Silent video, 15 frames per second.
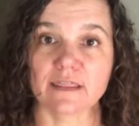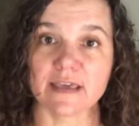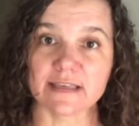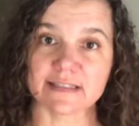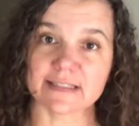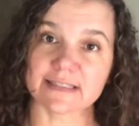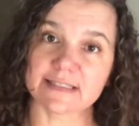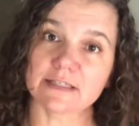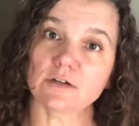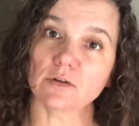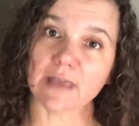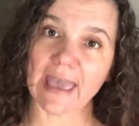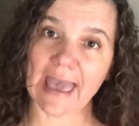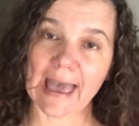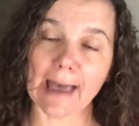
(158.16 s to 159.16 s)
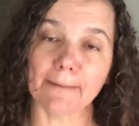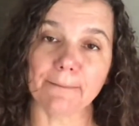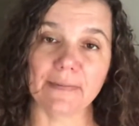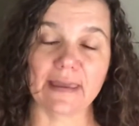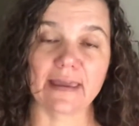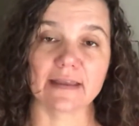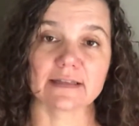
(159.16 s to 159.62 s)
they still cap
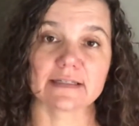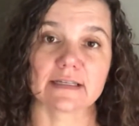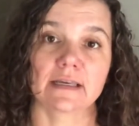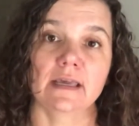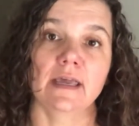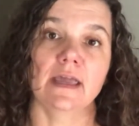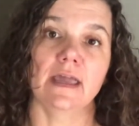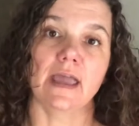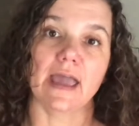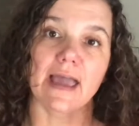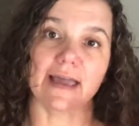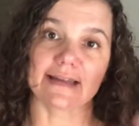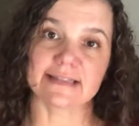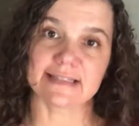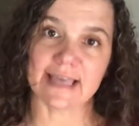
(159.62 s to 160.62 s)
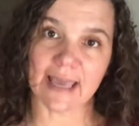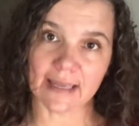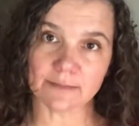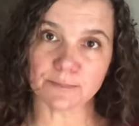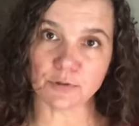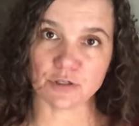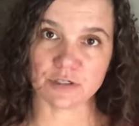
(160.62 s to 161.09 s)
it at 10%.